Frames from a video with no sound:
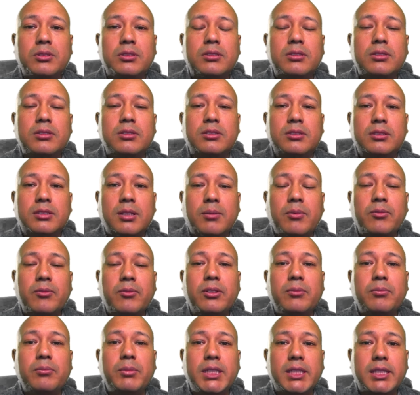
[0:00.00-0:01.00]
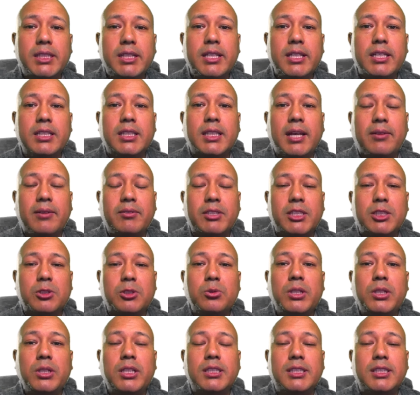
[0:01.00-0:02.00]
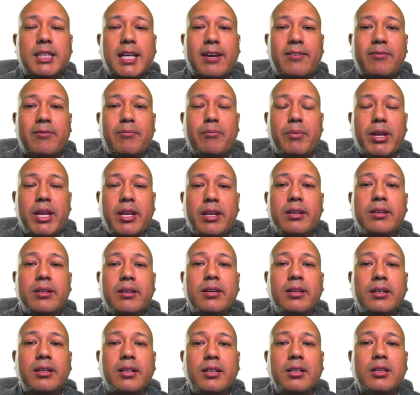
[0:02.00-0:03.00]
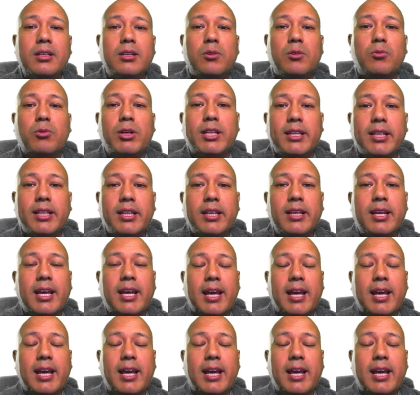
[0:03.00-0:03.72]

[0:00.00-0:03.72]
some of the mistakes that students have made when they have